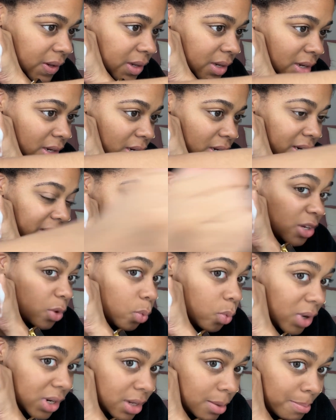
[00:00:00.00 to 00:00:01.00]
And you
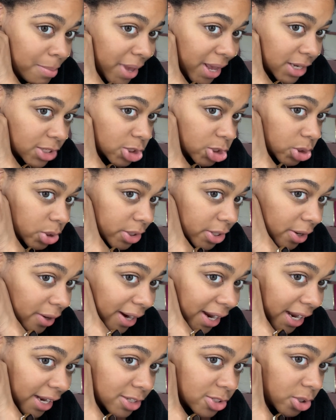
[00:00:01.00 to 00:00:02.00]
want to make sure your
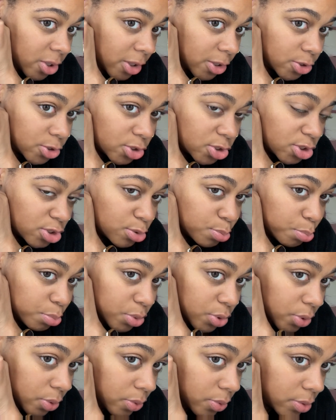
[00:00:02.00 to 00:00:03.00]
ends are
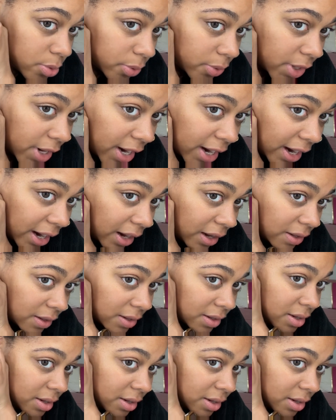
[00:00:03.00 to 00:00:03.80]
smooth, okay?